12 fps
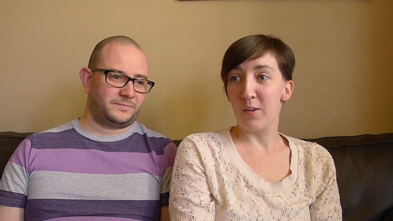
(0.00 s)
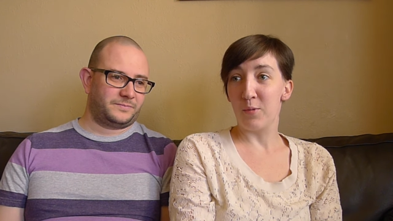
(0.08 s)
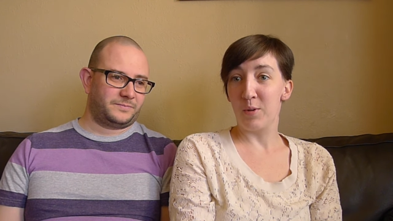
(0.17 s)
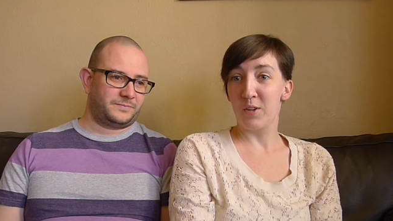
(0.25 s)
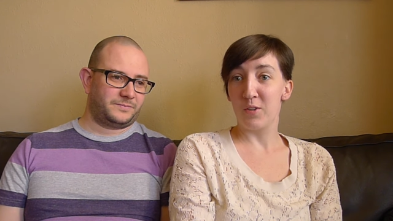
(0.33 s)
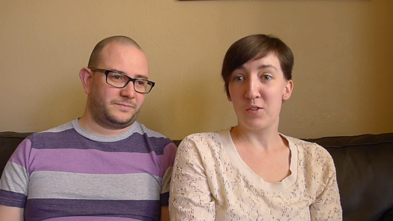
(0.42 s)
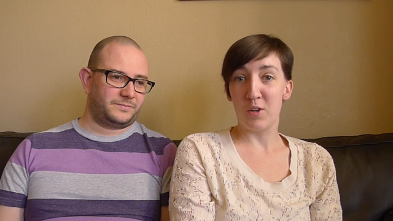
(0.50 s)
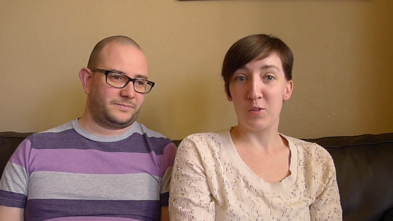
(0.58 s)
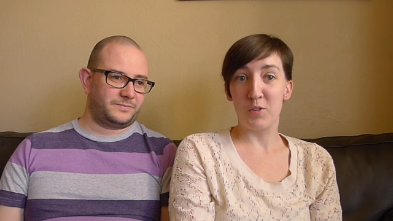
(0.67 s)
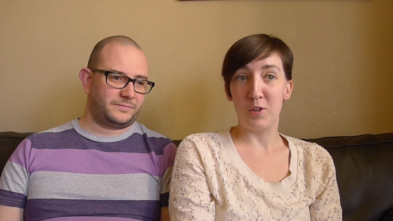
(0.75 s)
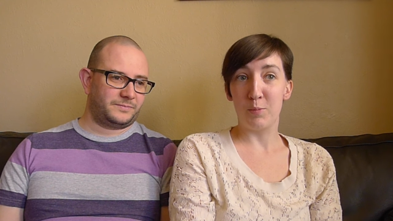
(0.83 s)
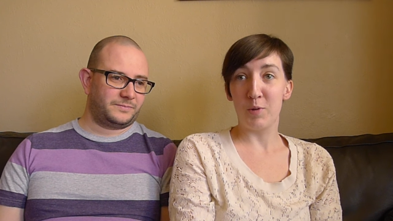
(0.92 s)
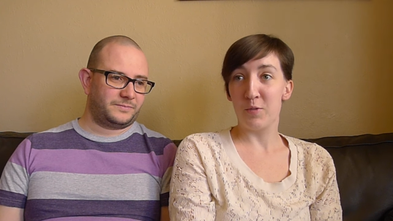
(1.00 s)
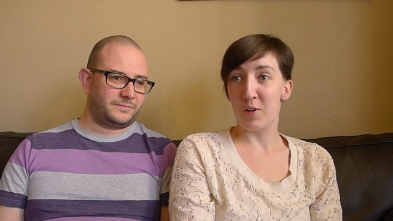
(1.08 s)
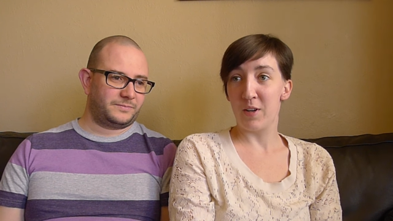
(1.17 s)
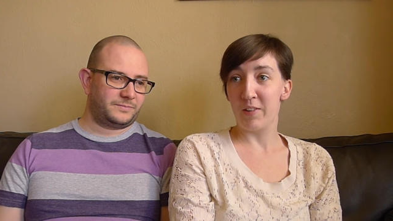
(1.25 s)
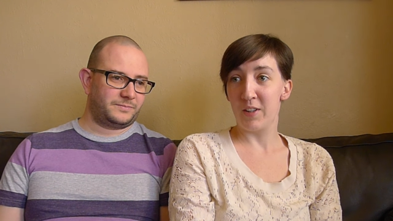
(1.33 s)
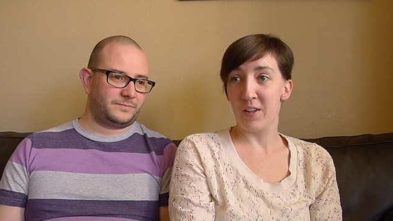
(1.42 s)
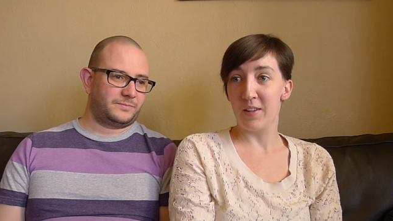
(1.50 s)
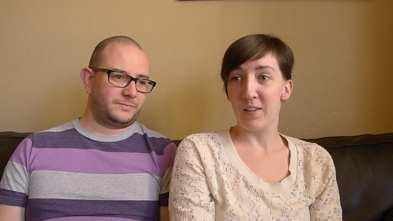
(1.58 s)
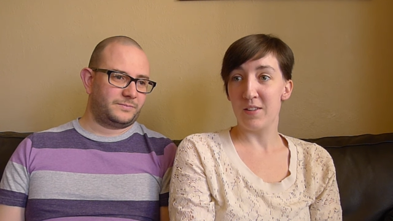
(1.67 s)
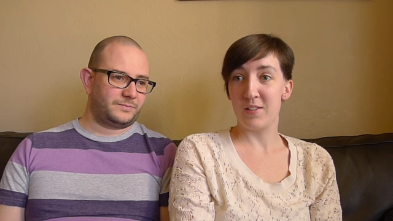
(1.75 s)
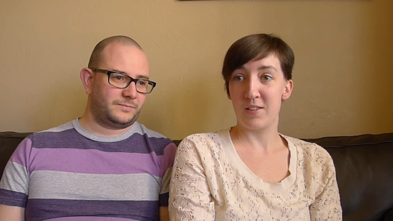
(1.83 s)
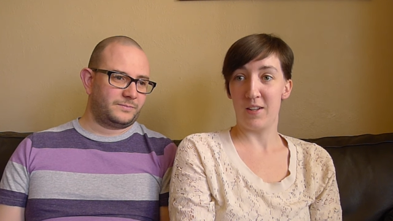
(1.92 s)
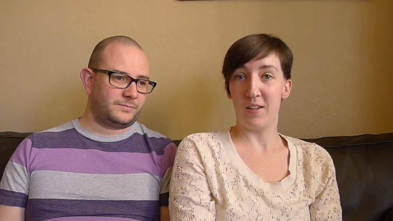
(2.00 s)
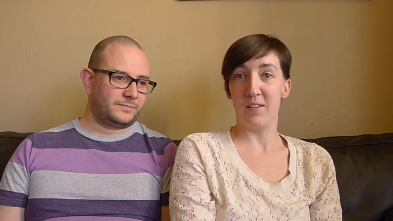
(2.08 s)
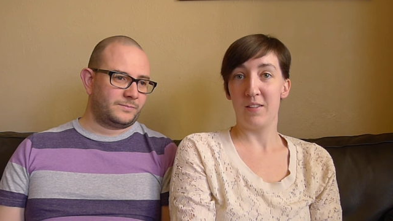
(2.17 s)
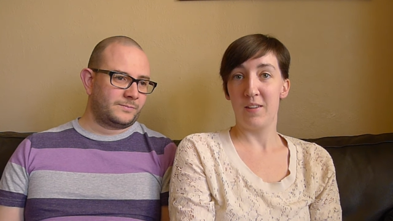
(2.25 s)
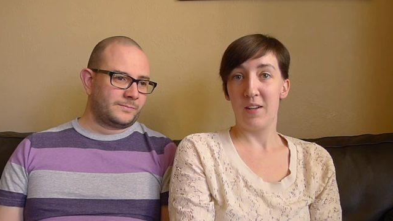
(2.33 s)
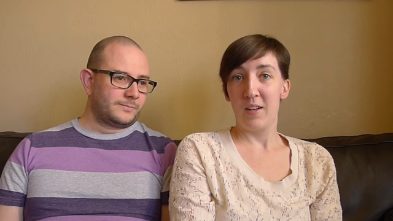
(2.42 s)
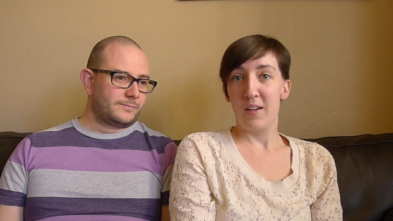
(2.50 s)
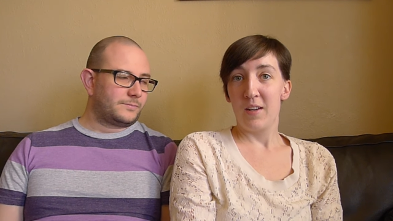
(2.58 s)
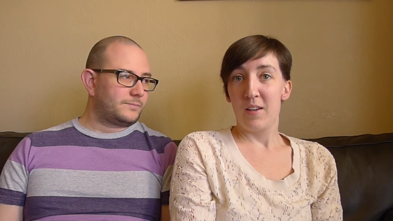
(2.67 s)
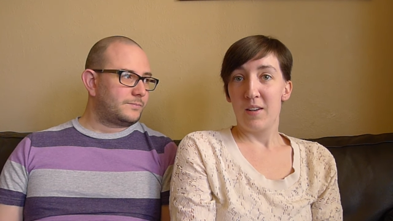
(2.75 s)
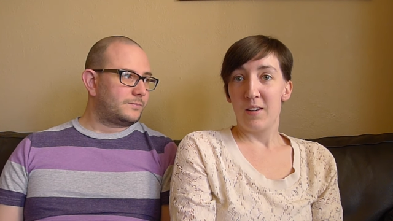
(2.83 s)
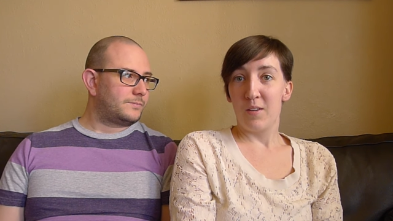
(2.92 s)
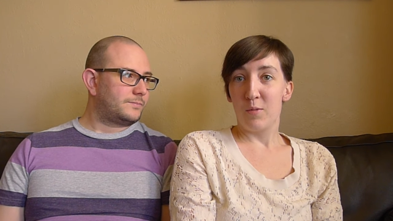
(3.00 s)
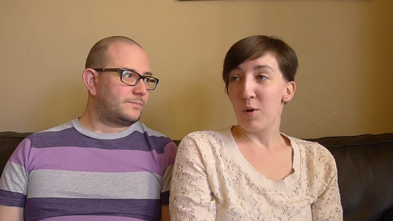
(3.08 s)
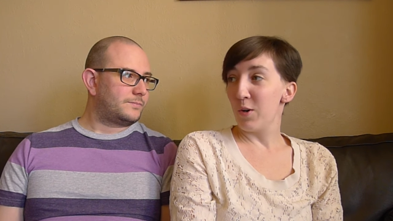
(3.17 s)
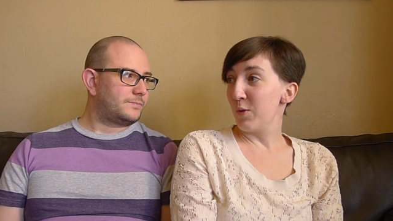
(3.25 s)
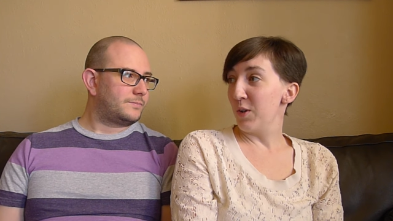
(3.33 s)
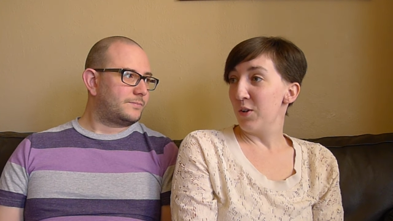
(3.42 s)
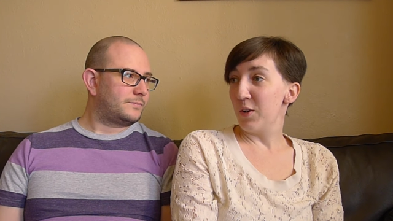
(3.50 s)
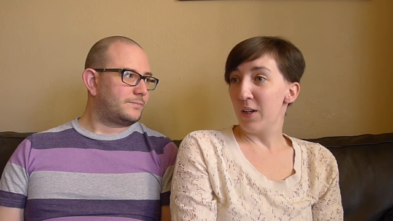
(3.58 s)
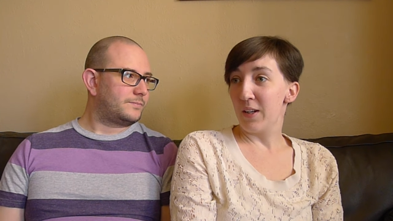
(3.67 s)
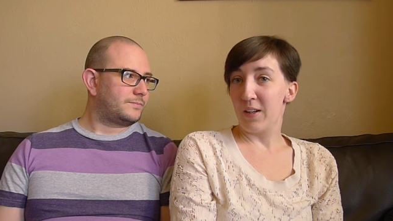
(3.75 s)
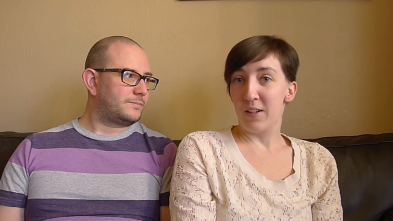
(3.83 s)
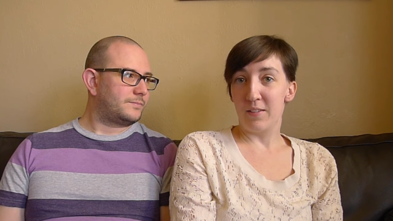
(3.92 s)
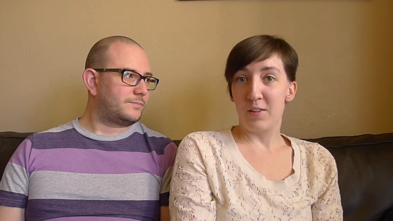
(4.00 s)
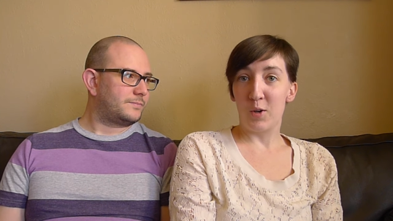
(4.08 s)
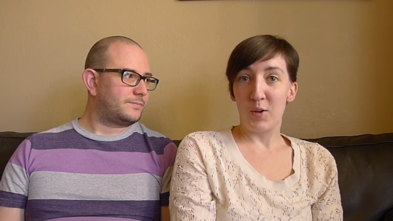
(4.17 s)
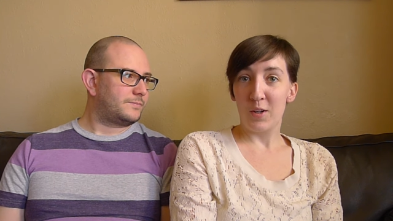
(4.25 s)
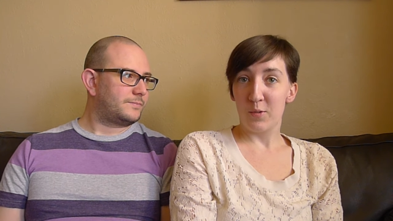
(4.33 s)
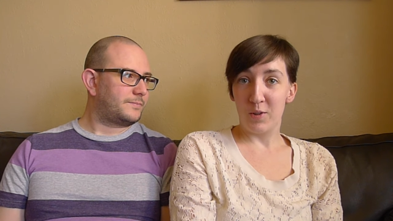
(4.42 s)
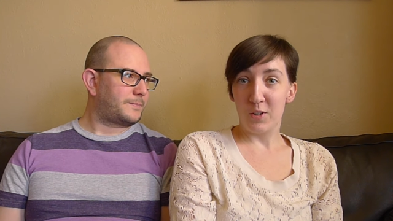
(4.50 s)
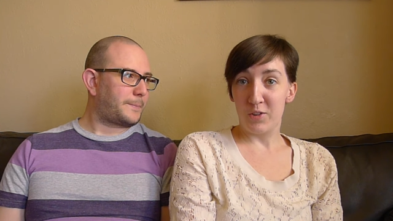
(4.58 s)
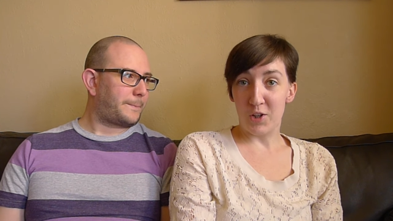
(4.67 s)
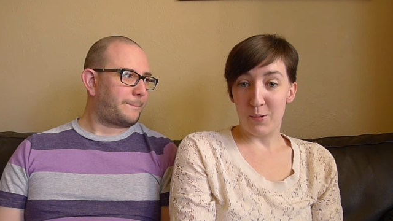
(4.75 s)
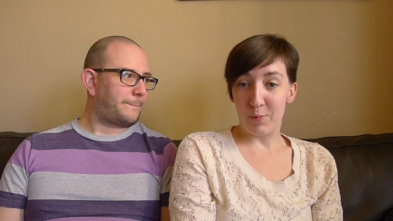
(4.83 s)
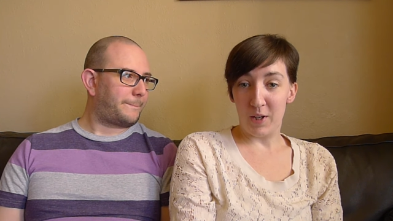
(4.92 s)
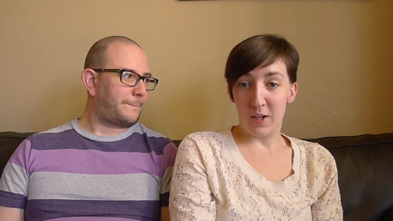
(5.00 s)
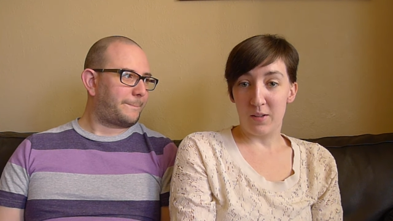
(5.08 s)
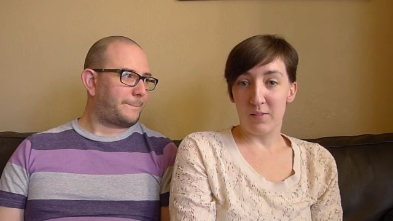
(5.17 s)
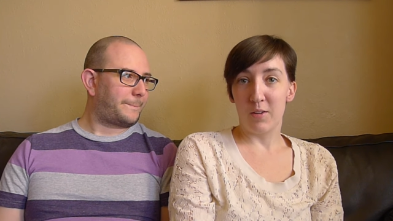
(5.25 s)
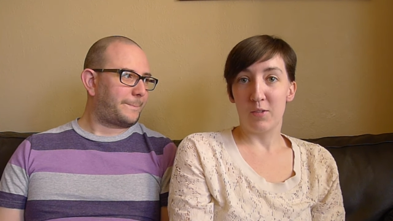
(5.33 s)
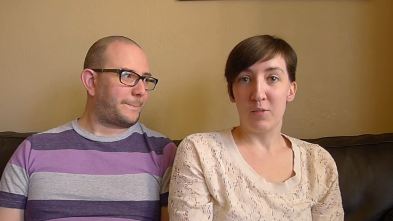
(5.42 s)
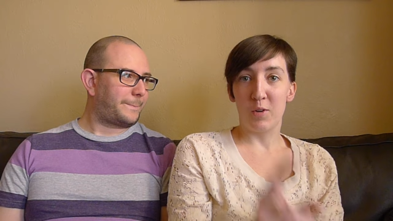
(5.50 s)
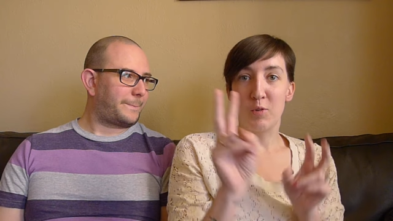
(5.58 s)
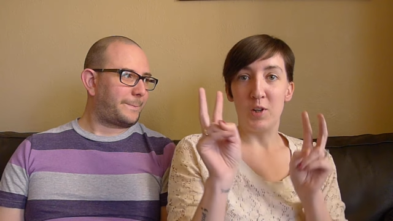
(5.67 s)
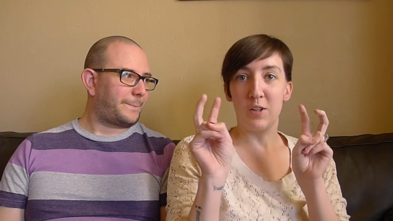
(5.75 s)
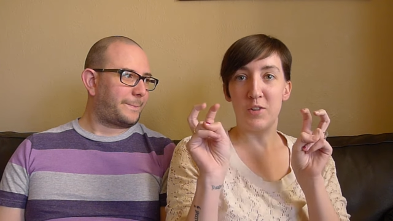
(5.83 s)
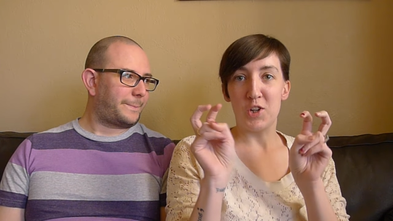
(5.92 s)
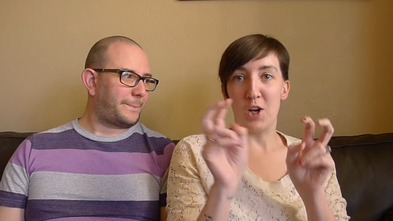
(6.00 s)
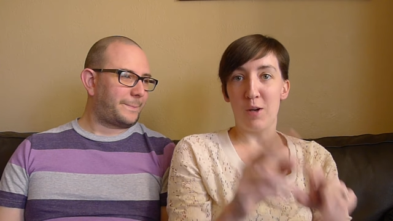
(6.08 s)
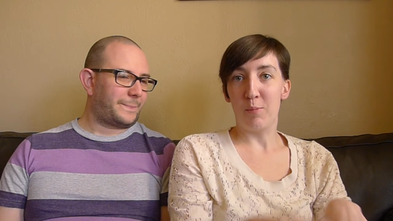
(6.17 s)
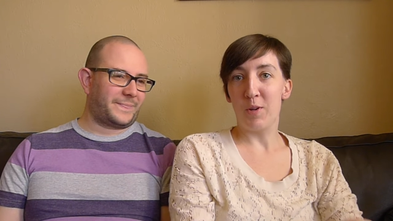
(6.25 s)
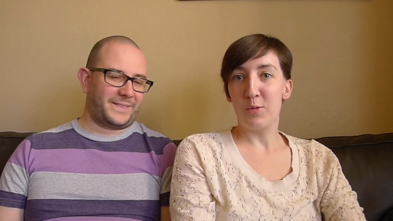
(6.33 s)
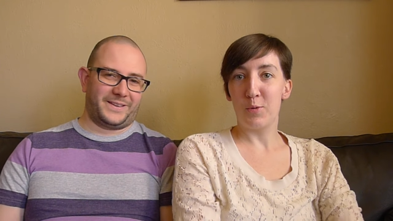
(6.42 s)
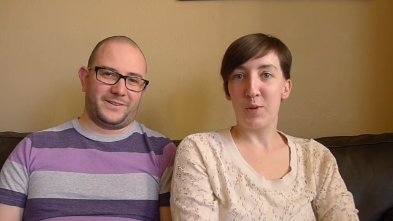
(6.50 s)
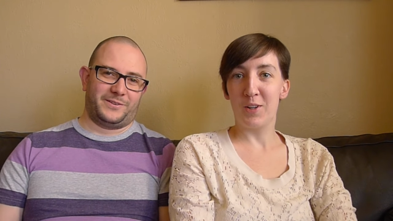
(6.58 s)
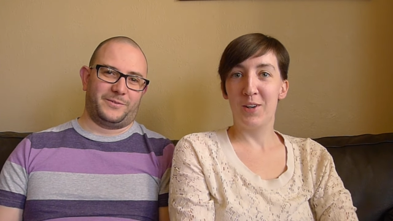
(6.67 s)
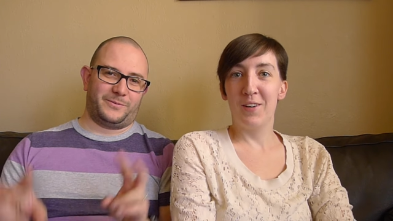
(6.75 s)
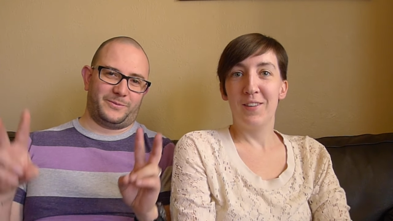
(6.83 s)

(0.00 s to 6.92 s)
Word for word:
Speaker 1: we are so stupid for having done this," and "What are we doing?" and "Go get a real job again." a real job. That's what we call.